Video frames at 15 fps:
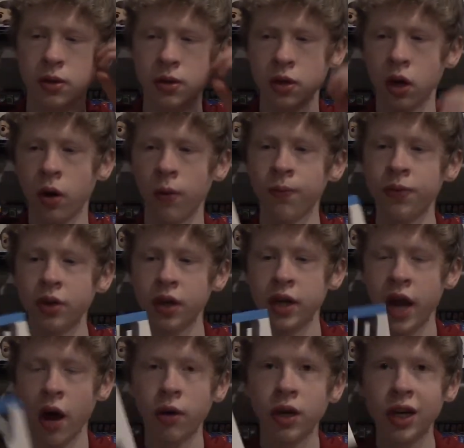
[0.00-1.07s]
So
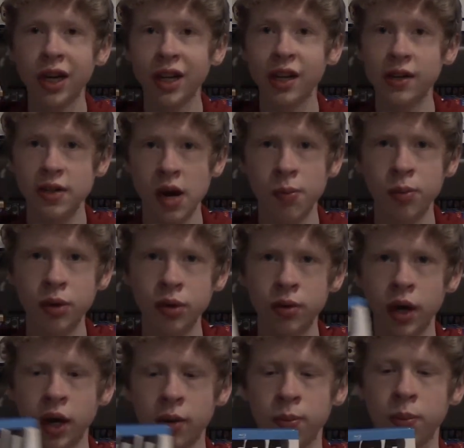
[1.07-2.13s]
now getting this on
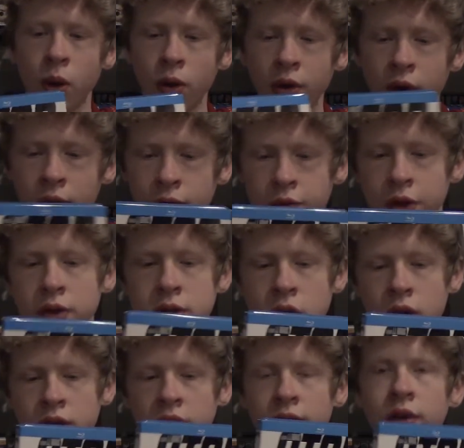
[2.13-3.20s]
Blu-ray, both of the
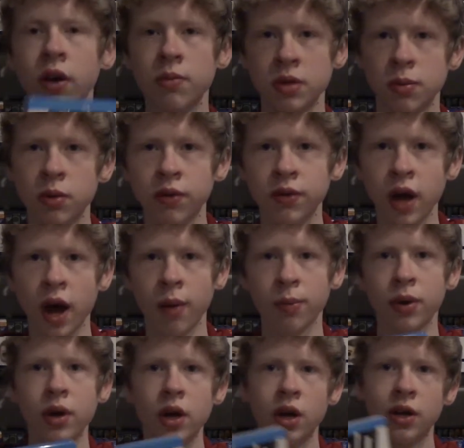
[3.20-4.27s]
Star Trek films are moved up,
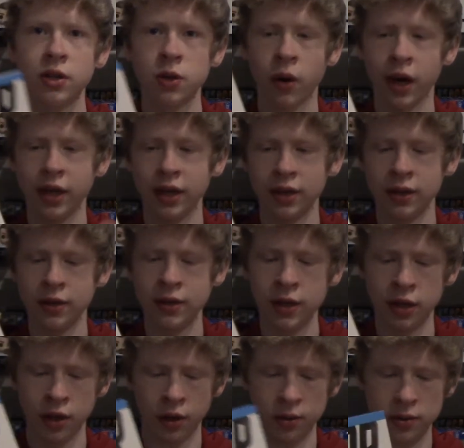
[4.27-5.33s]
so I can see
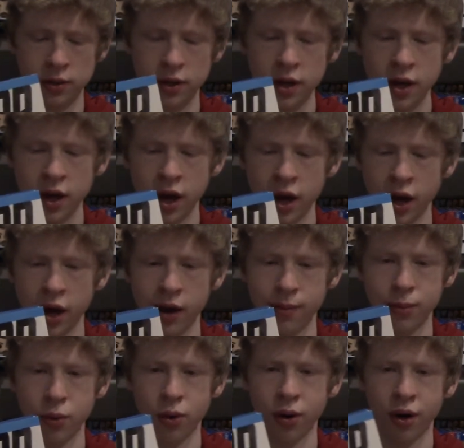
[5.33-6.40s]
those
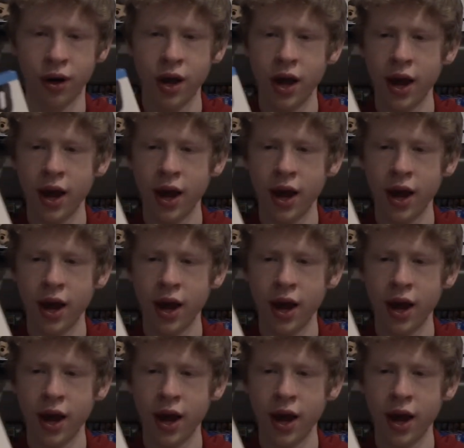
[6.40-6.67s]
more.